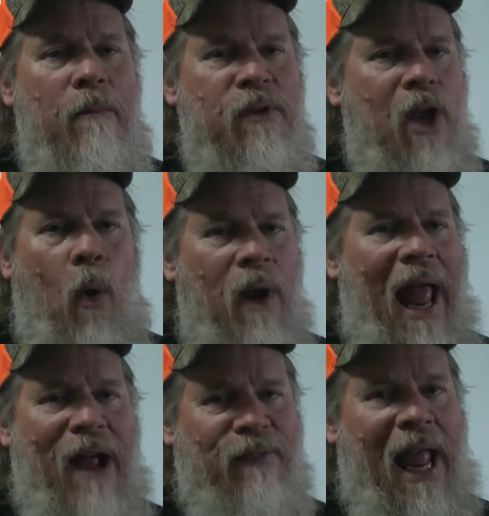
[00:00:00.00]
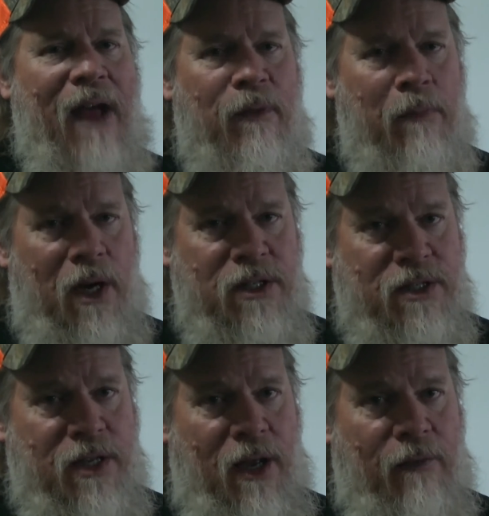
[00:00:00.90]
Don't have to have a bunch of
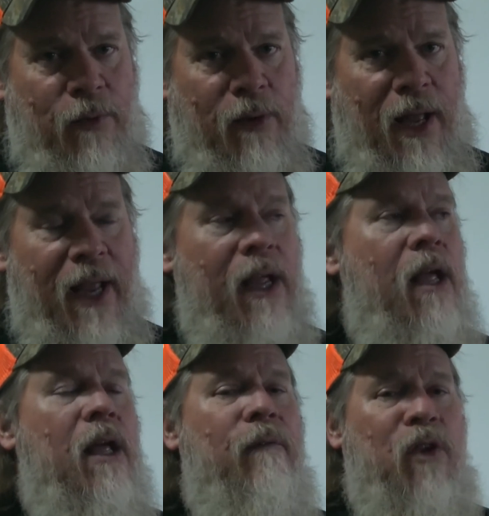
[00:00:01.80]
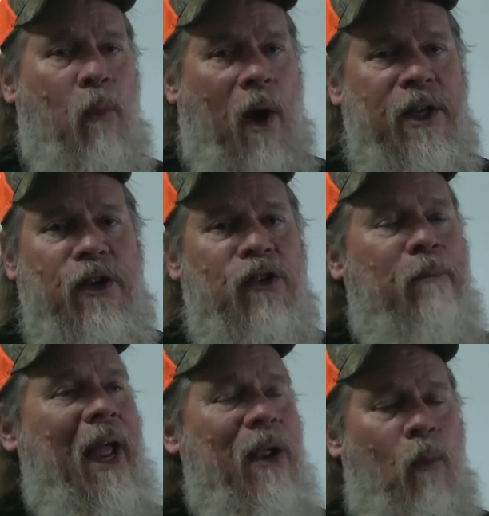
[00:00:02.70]
stuff, okay? If you want to use
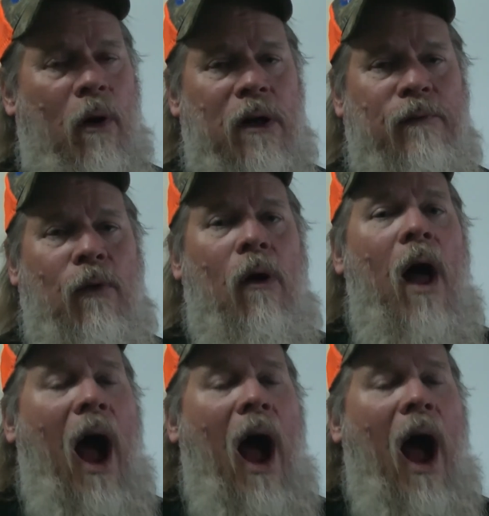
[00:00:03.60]
bait, wonderful.